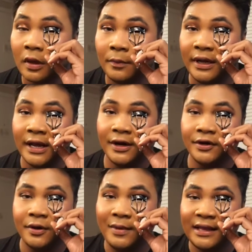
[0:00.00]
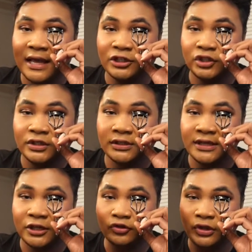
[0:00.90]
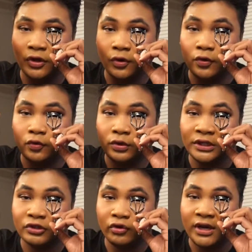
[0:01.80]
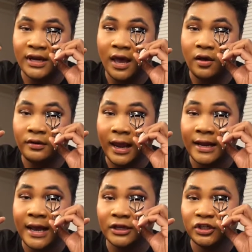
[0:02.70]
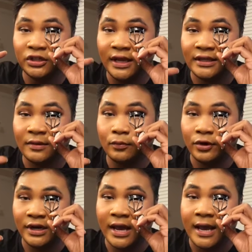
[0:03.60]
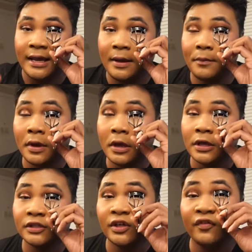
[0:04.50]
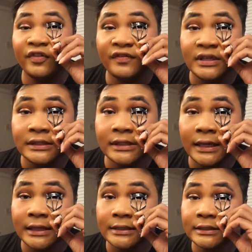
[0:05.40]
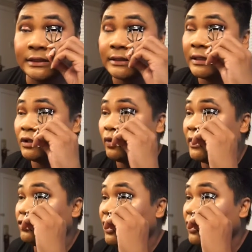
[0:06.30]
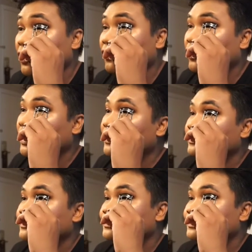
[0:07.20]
But I don't know, my lashes naturally go really straight down and I actually like them pretty high up. So 15 seconds is what I try to go for.